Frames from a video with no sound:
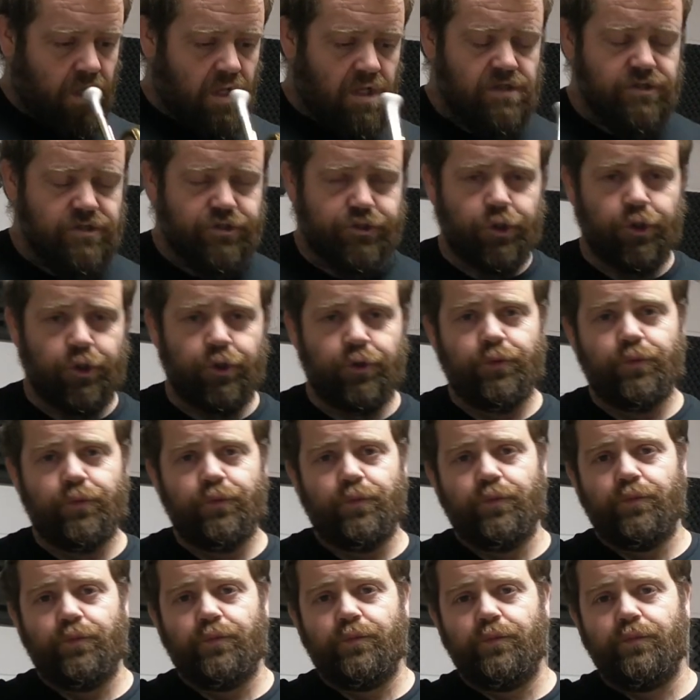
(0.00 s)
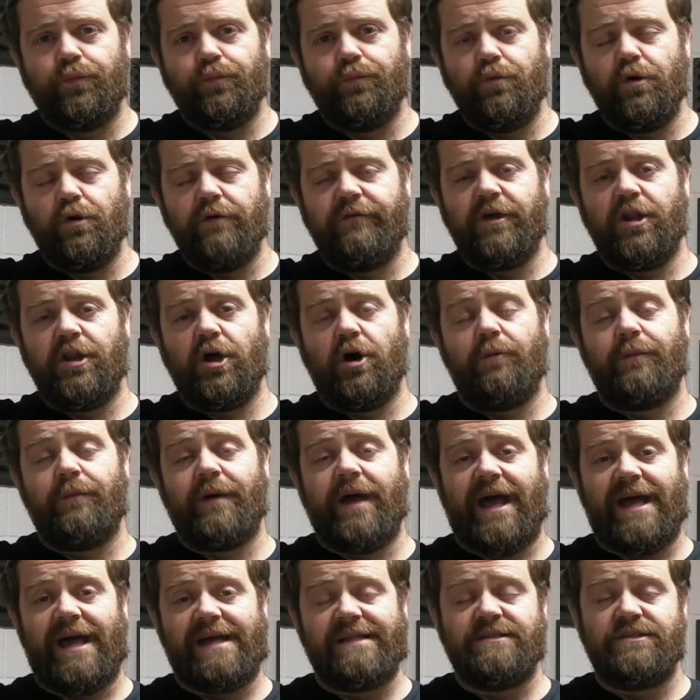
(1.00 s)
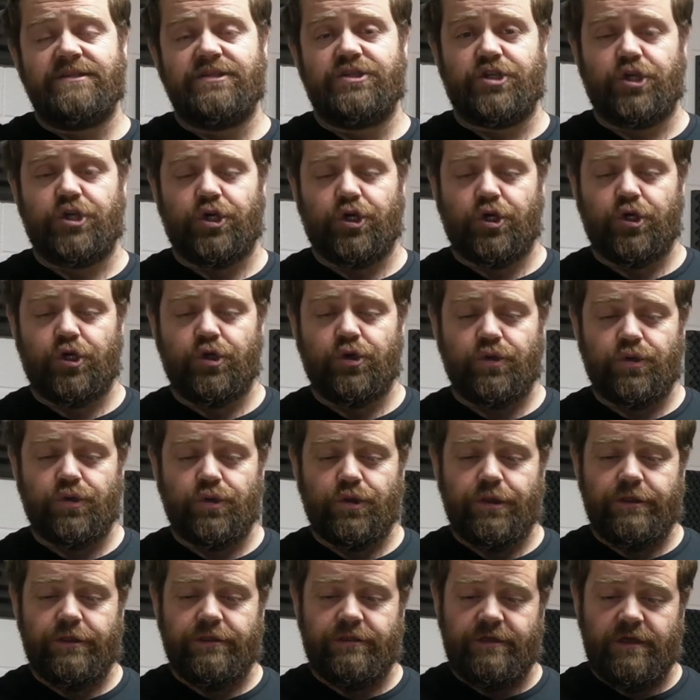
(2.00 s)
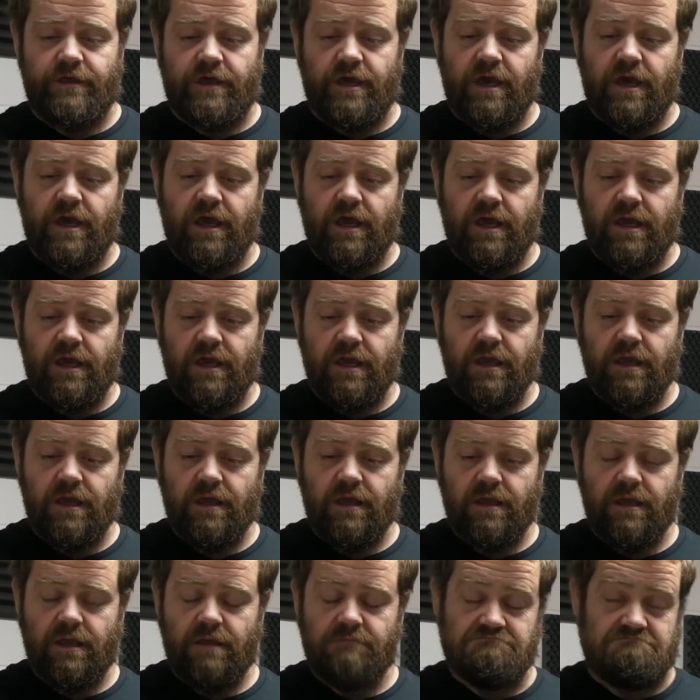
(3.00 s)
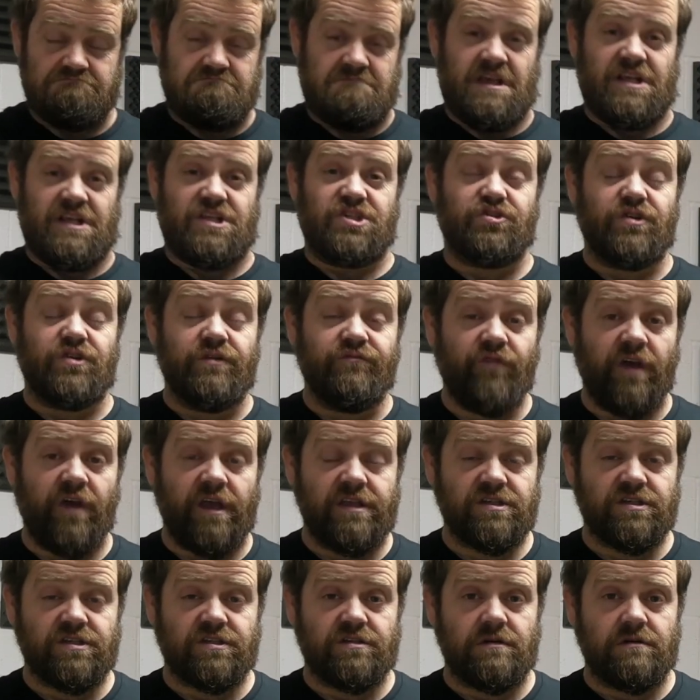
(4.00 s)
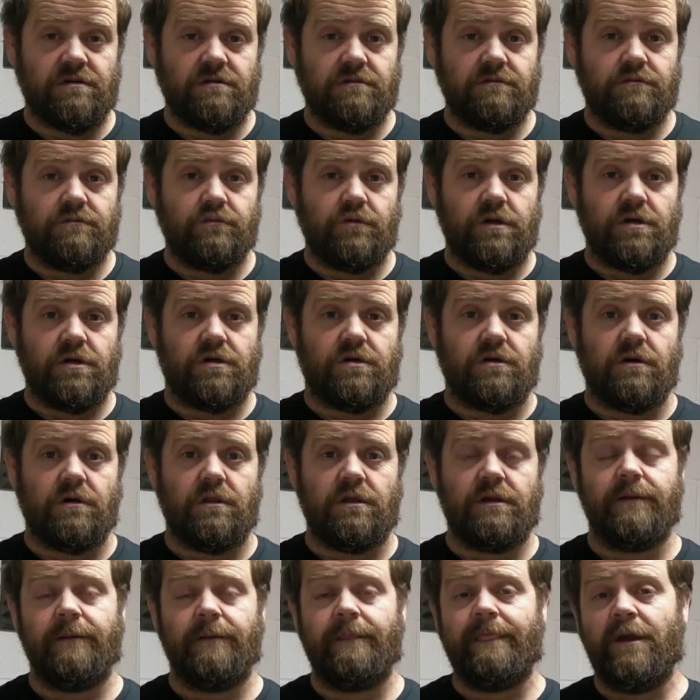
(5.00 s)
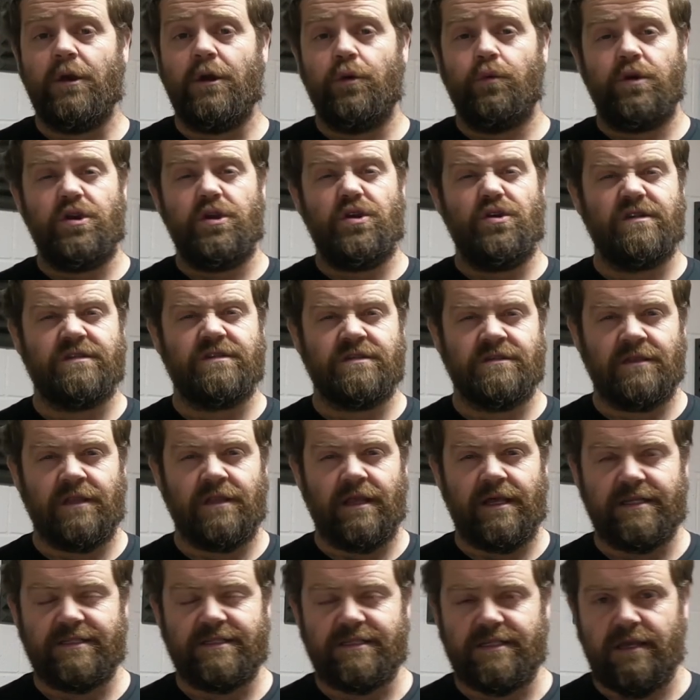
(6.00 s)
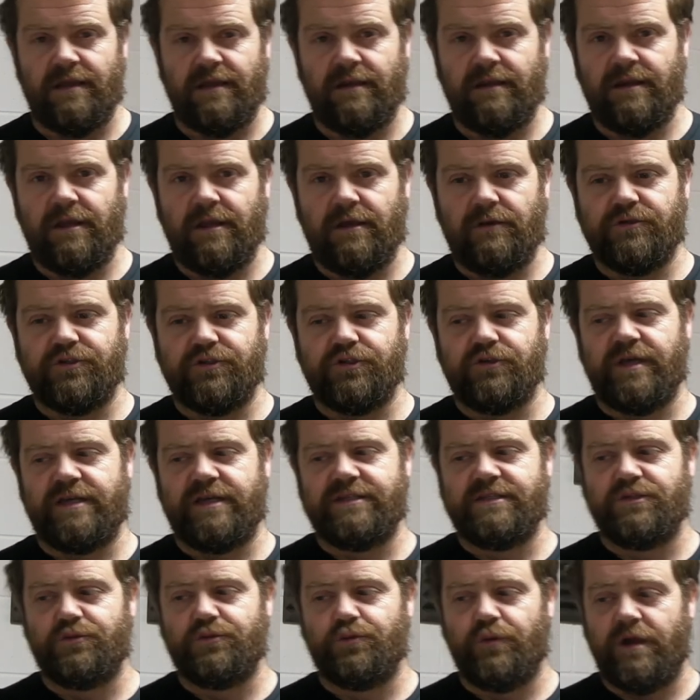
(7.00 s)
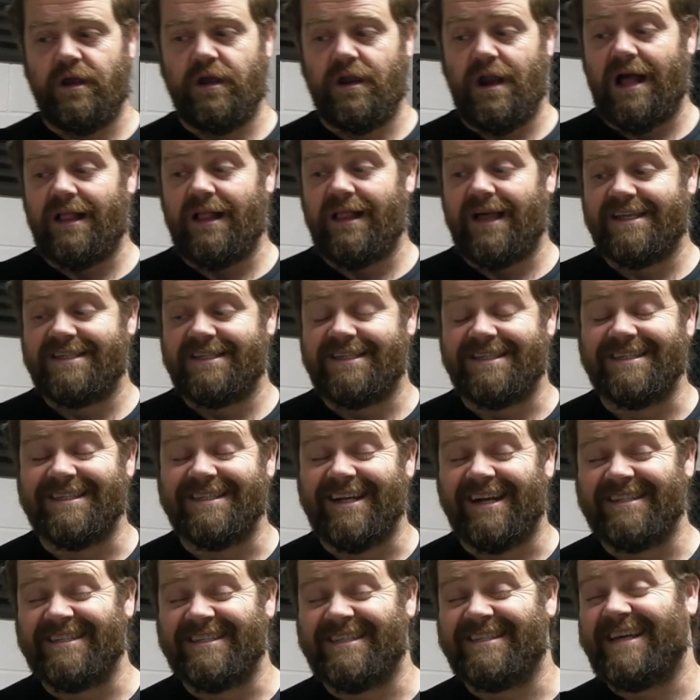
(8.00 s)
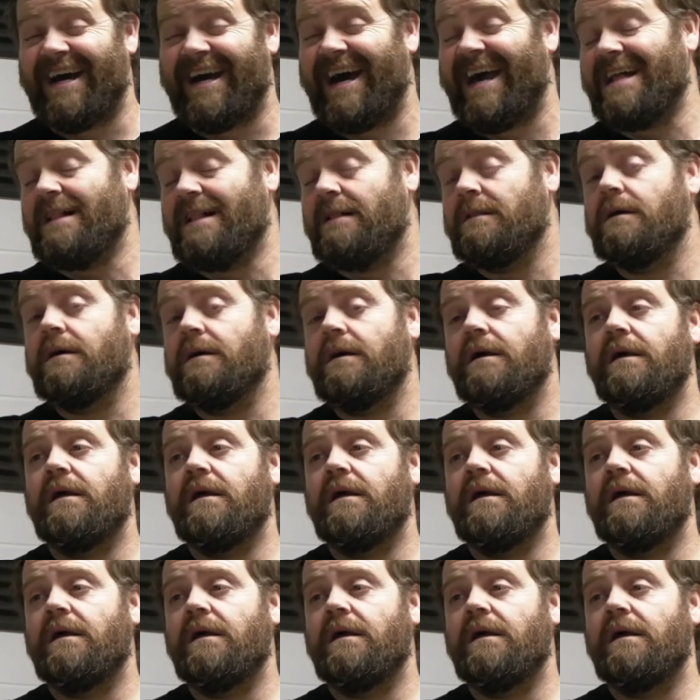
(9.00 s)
So moving up into the extreme register, want to call it, we're using less air now. So this is where I'll actually start to dial